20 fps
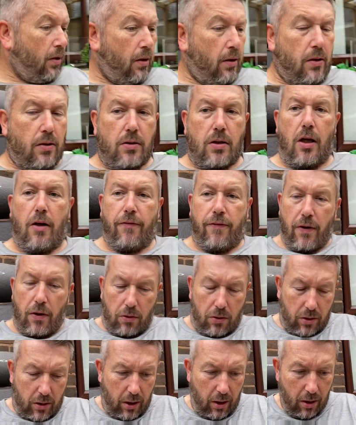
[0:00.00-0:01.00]
So
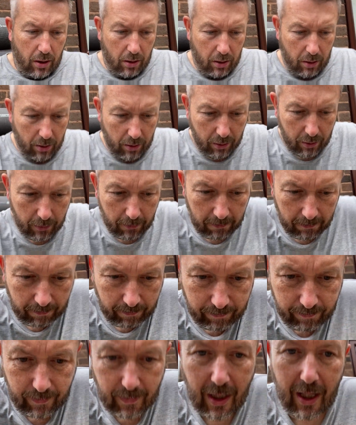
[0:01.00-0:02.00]
folks,
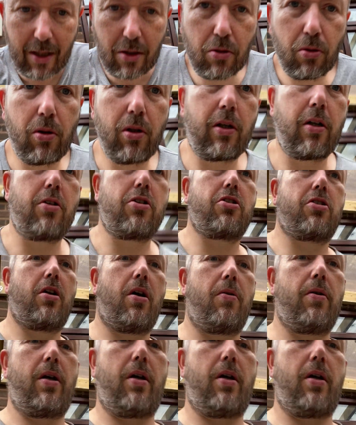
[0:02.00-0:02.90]
that is all I've got to show you.